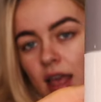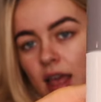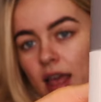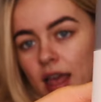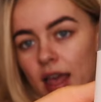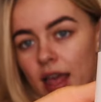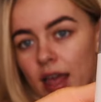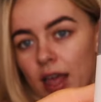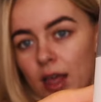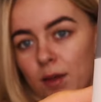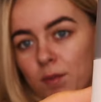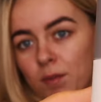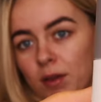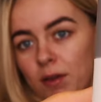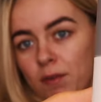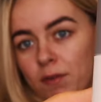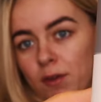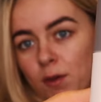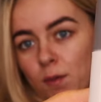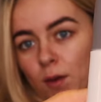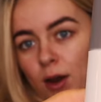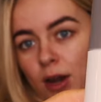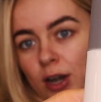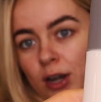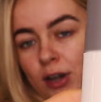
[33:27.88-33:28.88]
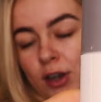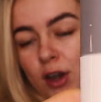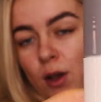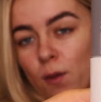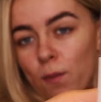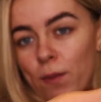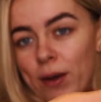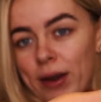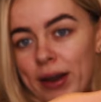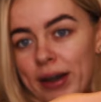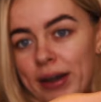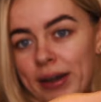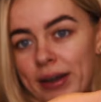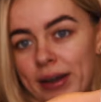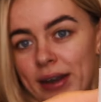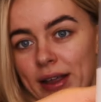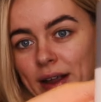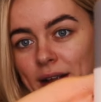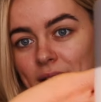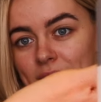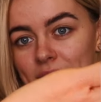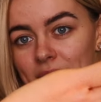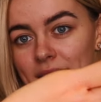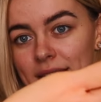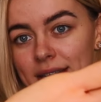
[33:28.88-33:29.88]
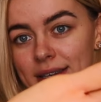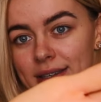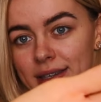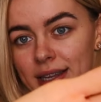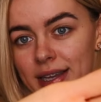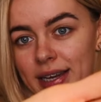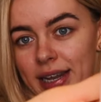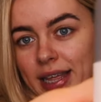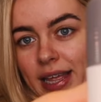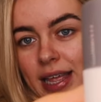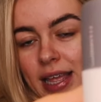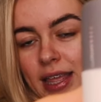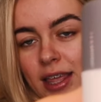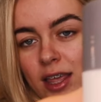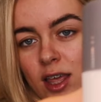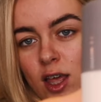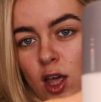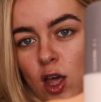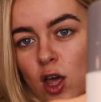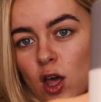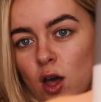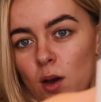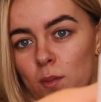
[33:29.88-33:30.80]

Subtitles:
if you are nowhere near the clinic.